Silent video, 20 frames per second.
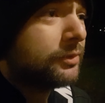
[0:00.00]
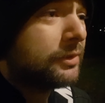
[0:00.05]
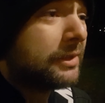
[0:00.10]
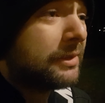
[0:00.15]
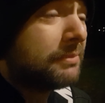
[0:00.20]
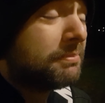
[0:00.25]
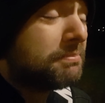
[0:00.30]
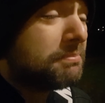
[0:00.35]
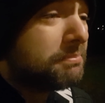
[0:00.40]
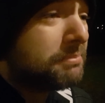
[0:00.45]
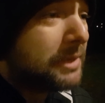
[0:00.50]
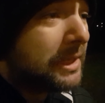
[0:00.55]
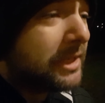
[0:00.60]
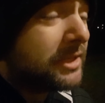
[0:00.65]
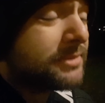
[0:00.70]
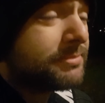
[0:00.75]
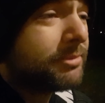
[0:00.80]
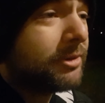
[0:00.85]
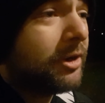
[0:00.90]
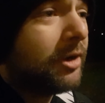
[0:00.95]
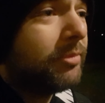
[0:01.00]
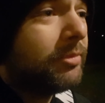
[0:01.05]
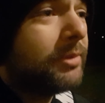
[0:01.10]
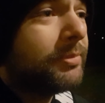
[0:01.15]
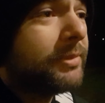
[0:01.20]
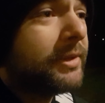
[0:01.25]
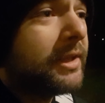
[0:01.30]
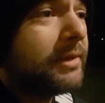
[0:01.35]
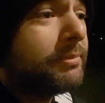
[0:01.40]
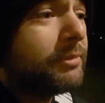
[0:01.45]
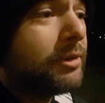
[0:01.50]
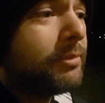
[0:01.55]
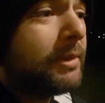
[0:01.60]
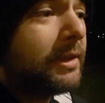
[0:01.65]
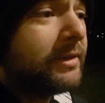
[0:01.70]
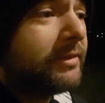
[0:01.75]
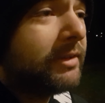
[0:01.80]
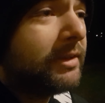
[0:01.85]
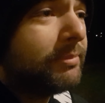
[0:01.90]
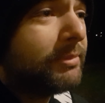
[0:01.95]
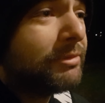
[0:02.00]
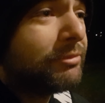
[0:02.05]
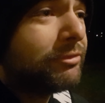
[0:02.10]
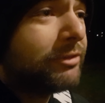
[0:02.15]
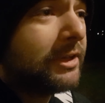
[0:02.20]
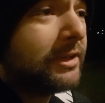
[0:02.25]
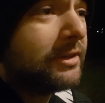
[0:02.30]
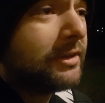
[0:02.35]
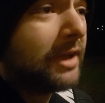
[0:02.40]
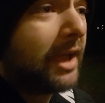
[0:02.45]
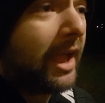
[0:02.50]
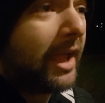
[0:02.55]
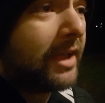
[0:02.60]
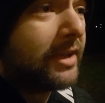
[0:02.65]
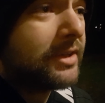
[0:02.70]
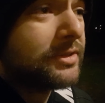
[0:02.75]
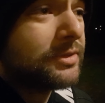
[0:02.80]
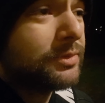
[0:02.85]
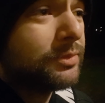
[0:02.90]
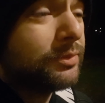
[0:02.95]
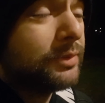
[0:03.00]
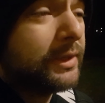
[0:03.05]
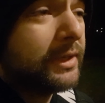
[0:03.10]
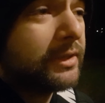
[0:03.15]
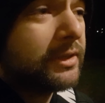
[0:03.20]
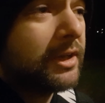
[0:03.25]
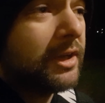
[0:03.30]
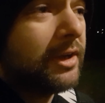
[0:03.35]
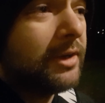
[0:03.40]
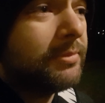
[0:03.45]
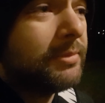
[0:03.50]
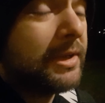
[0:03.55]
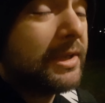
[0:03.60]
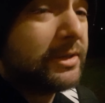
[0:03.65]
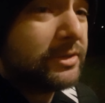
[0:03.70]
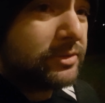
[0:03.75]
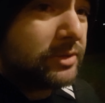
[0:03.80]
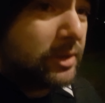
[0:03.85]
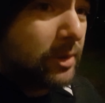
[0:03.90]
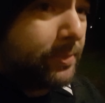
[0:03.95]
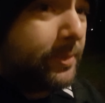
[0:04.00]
The biggest problem that mobile development has when it comes in